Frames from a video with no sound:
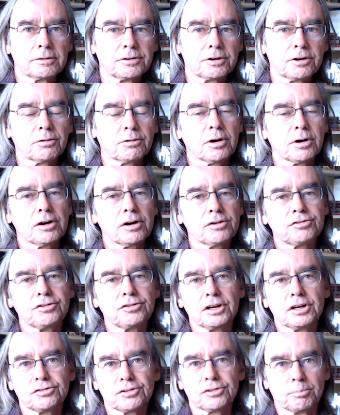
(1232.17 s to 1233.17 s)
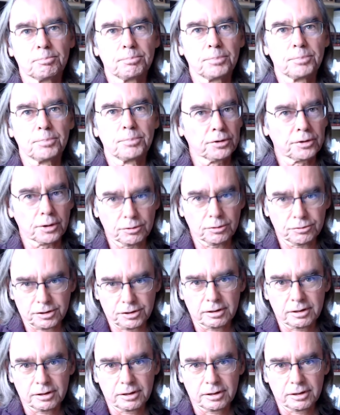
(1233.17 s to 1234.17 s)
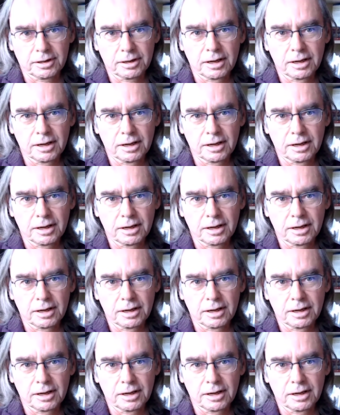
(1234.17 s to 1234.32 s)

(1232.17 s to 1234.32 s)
The garage needs a bulldozer.